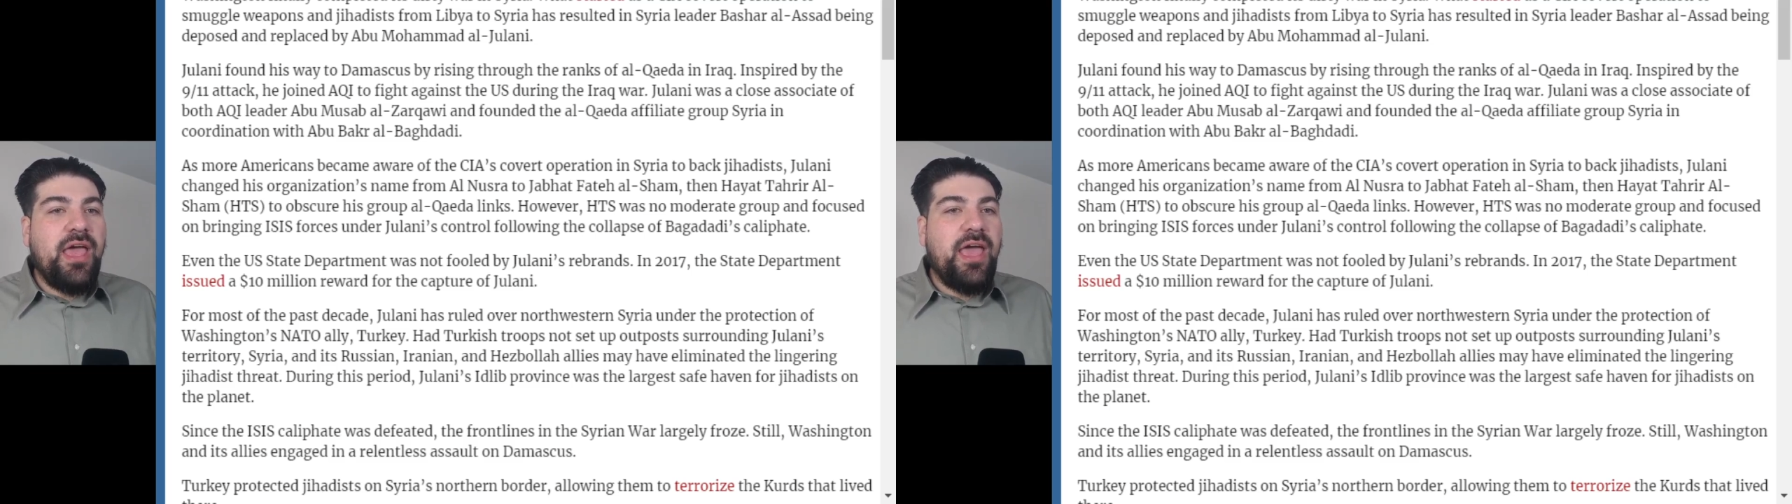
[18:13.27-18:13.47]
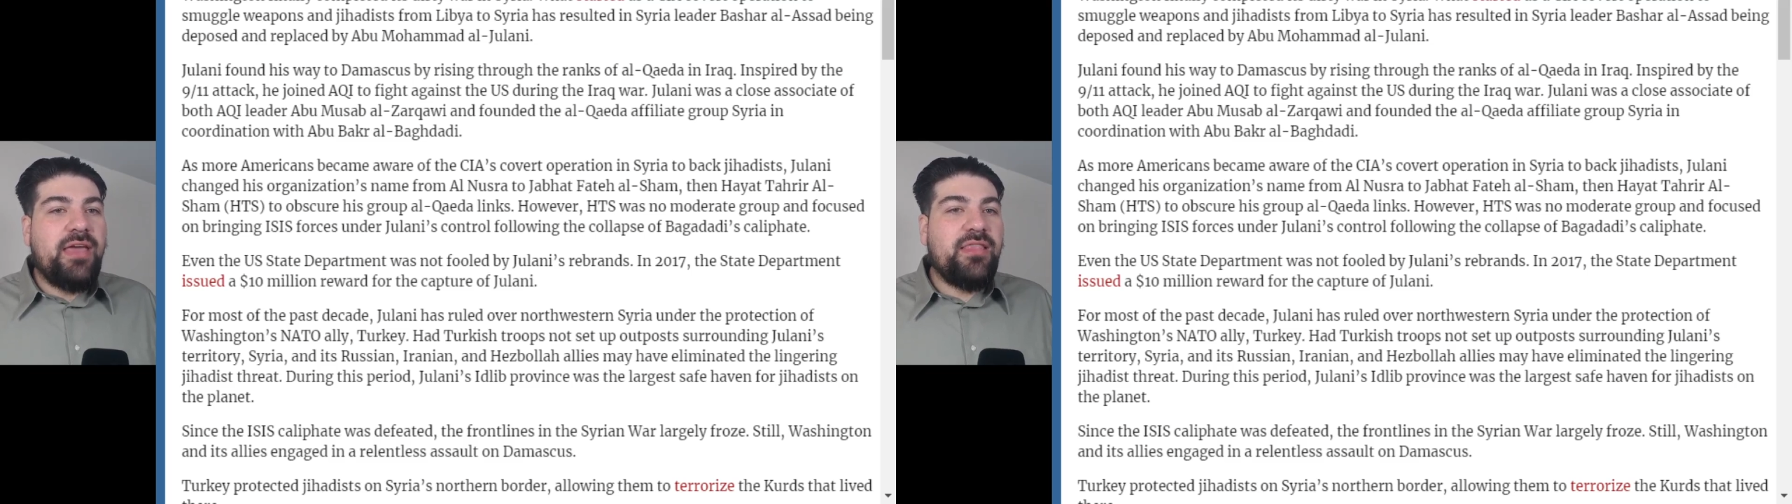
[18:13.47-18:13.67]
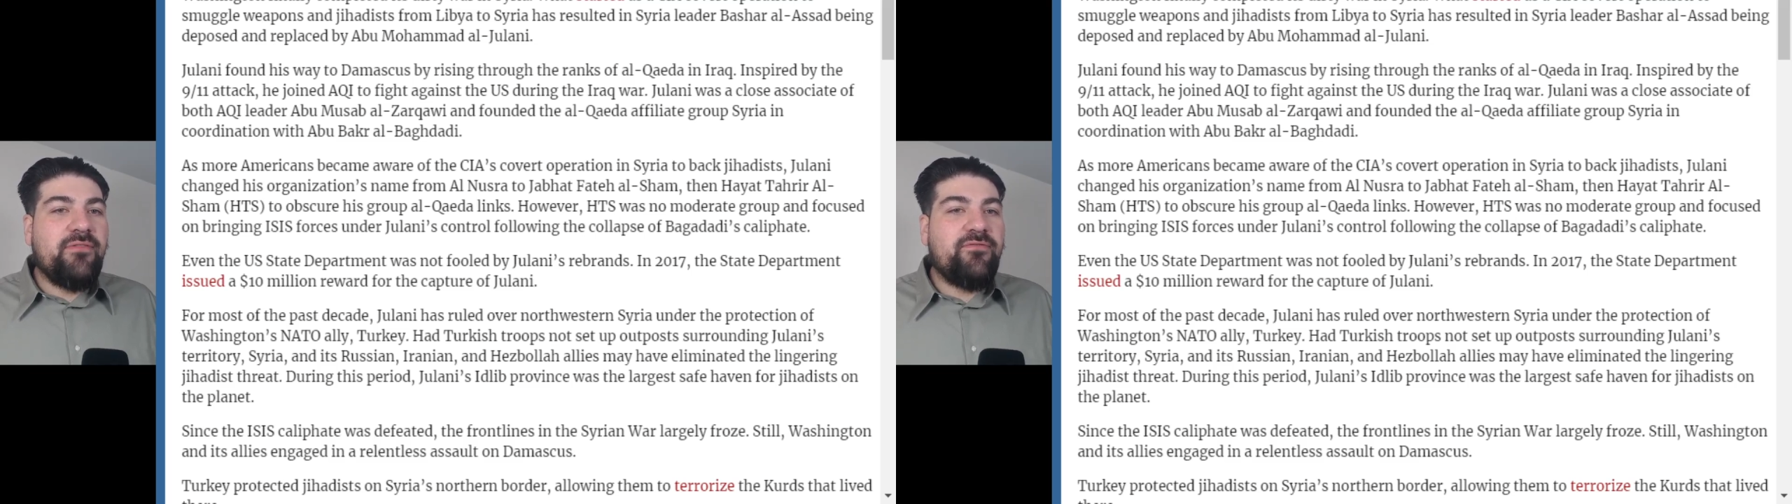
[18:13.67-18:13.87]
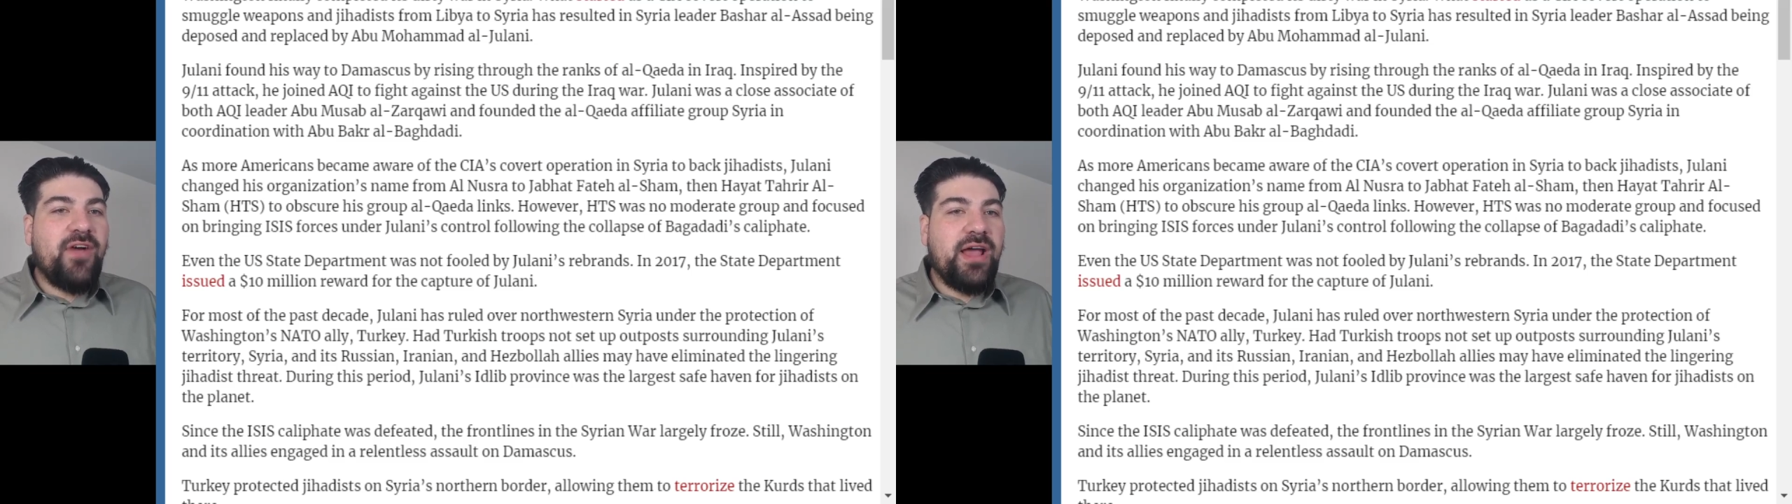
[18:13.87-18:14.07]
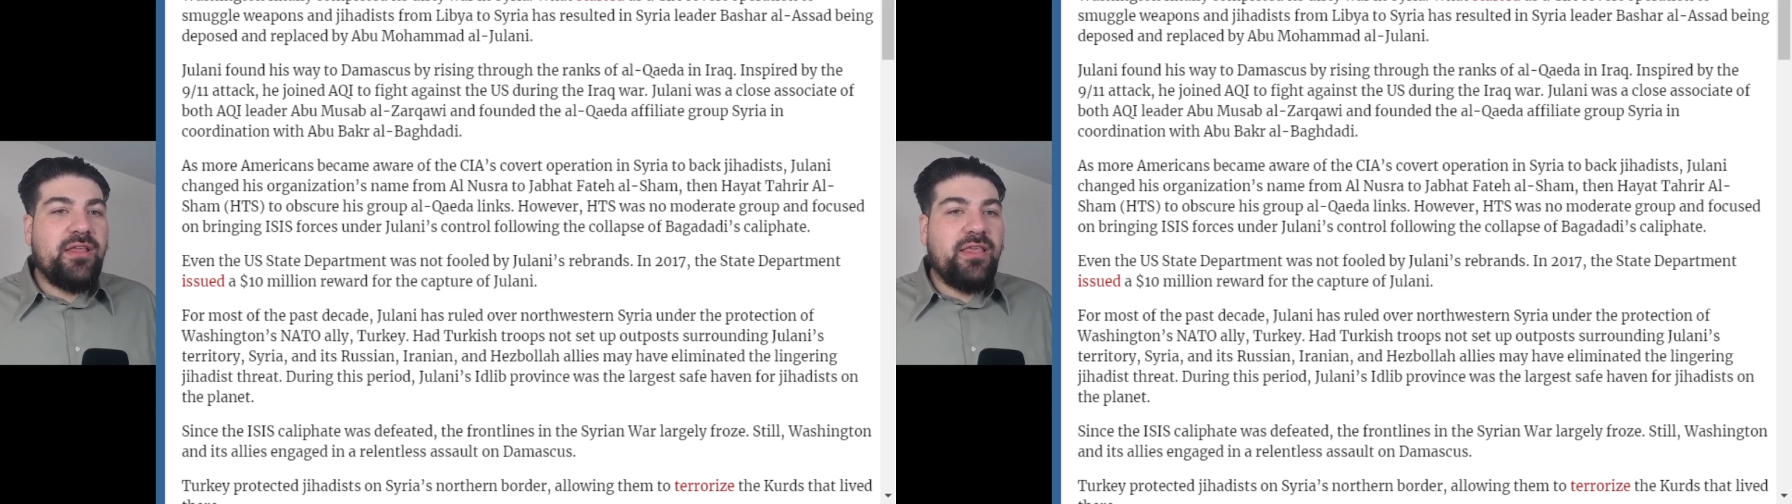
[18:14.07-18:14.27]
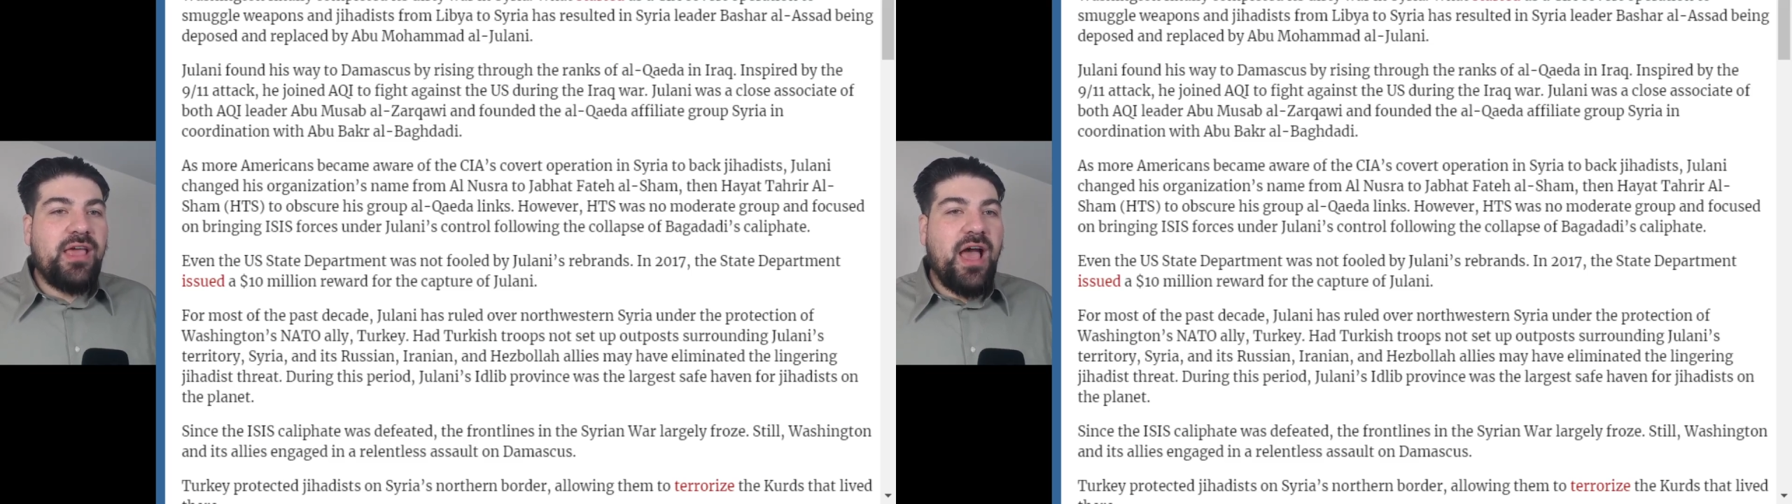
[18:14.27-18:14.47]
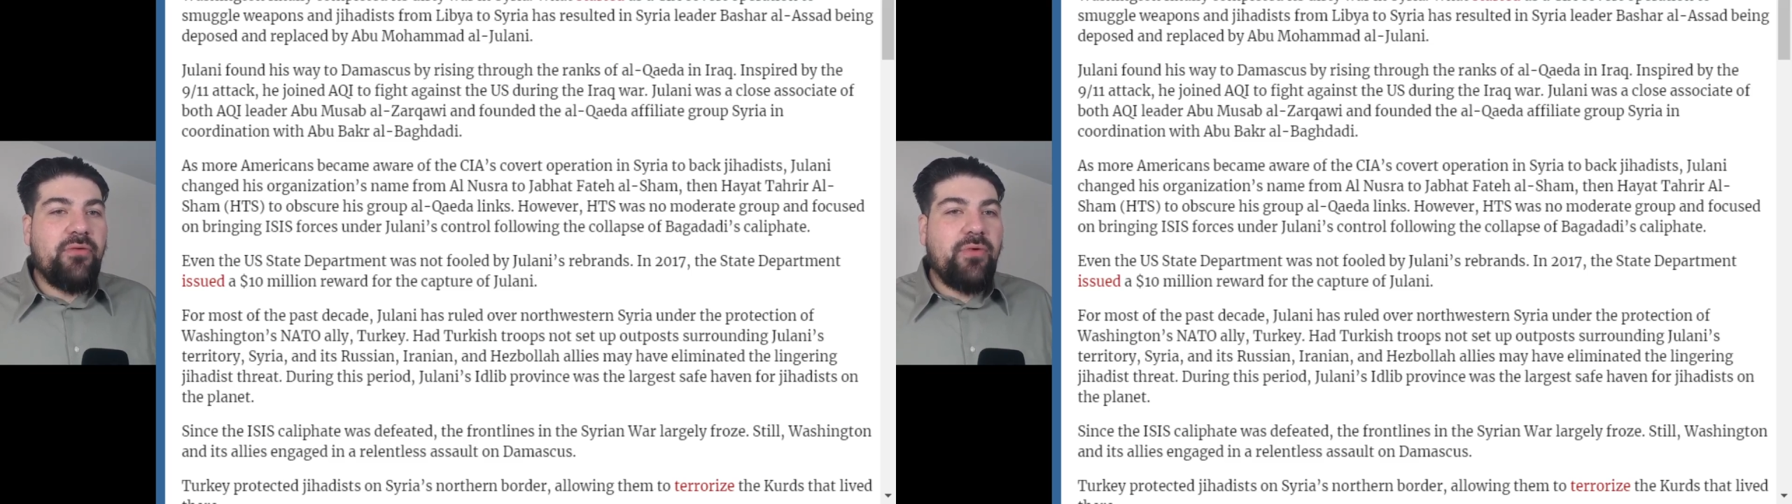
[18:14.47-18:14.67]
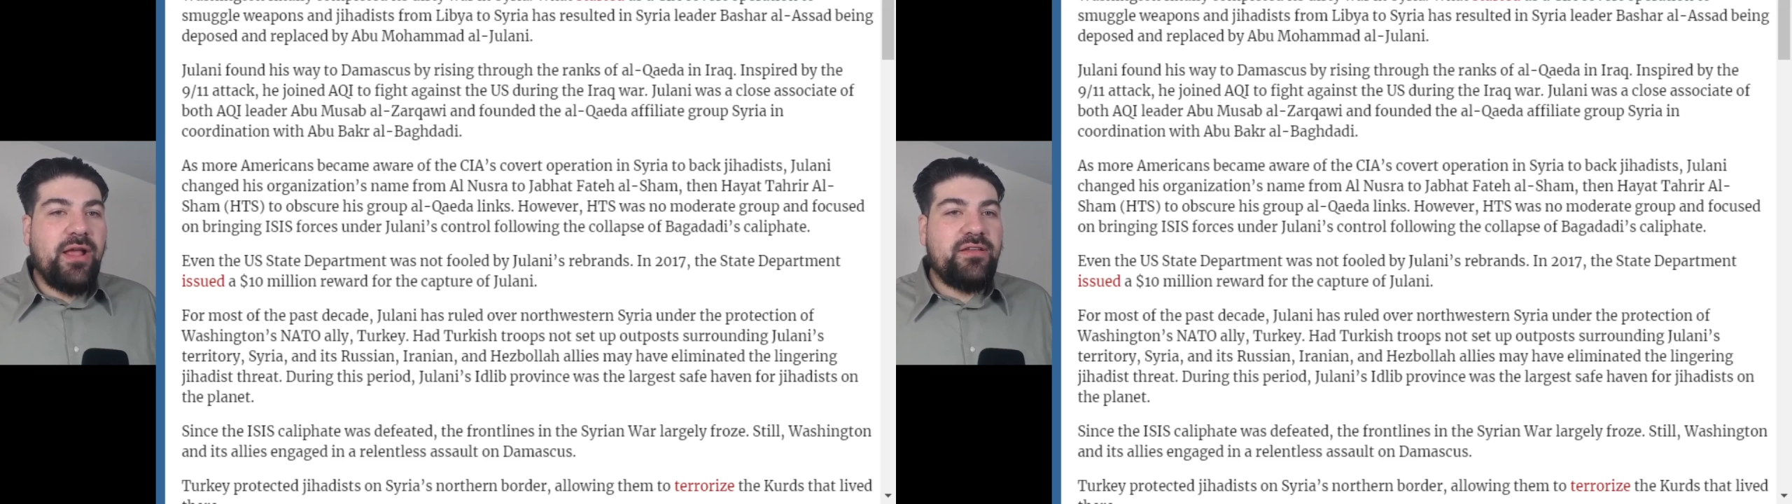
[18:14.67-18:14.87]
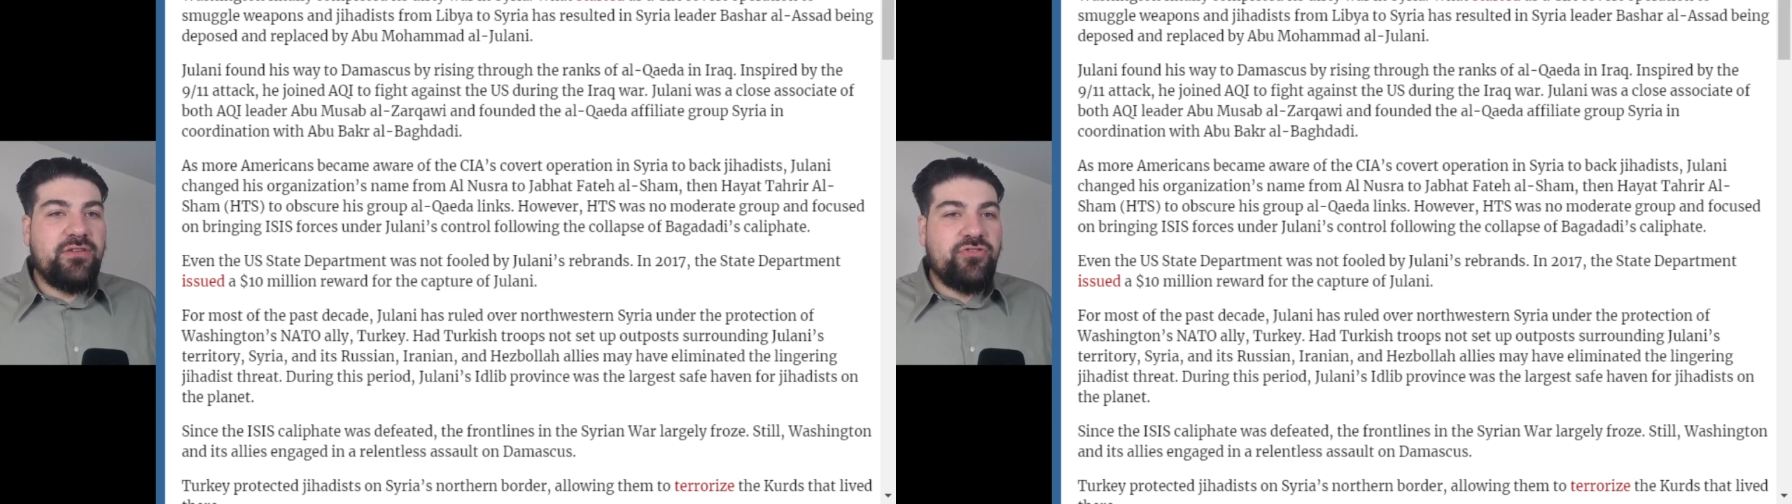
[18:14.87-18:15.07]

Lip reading: and then finally Harat